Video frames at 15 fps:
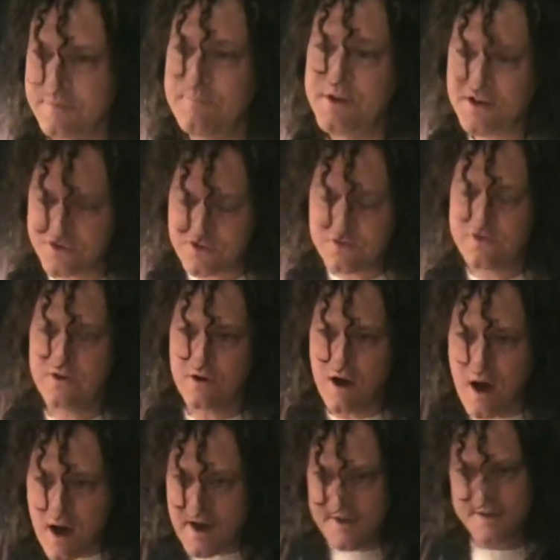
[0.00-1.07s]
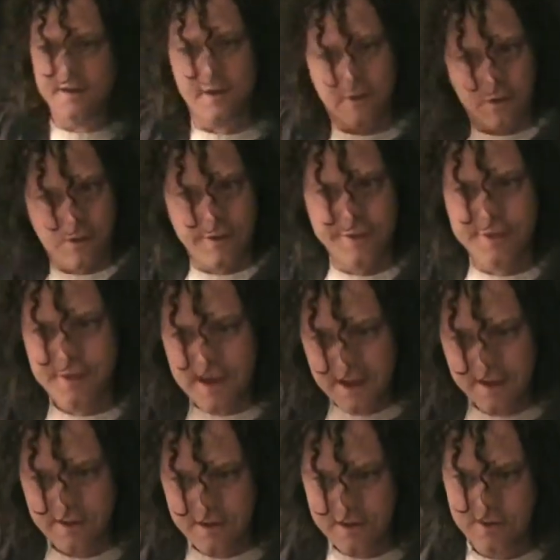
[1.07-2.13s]
Picture your ideal
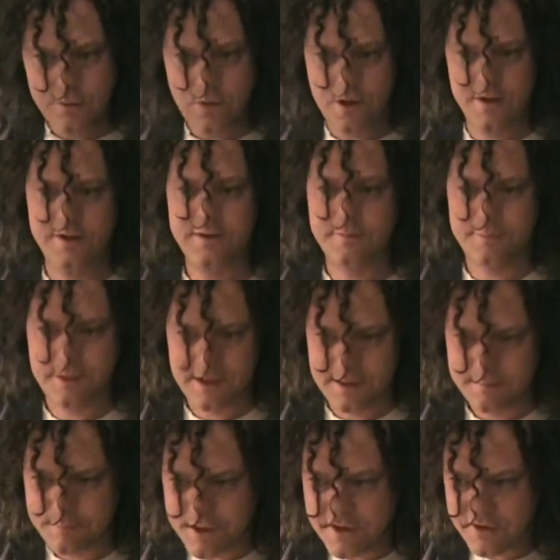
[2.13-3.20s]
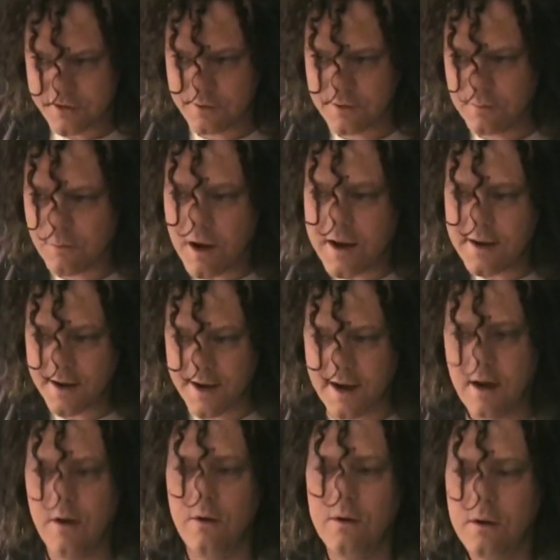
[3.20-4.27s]
thing that you want to be. Picture it right
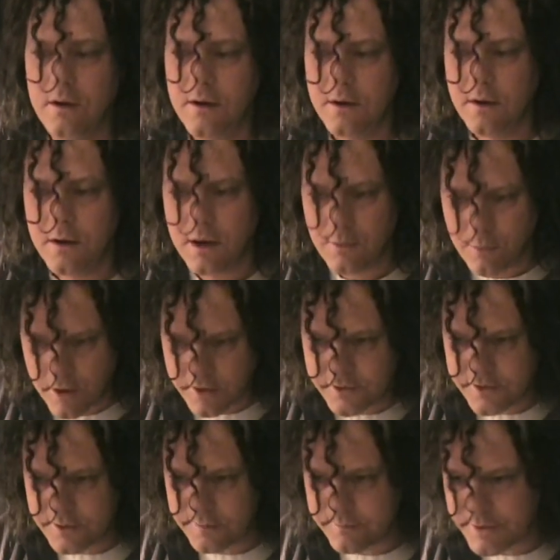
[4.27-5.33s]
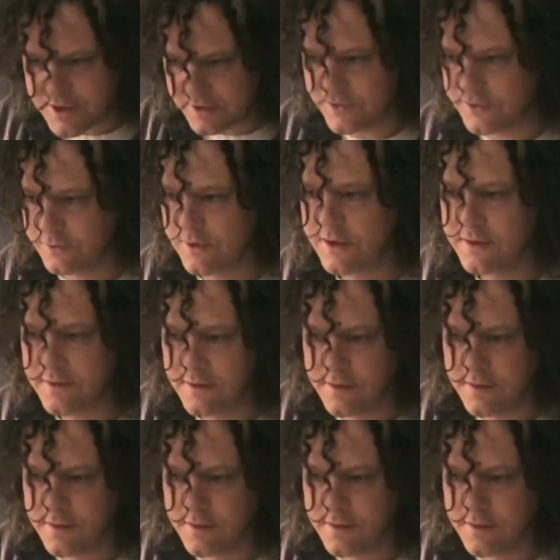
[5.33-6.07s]
now. I want you to picture it.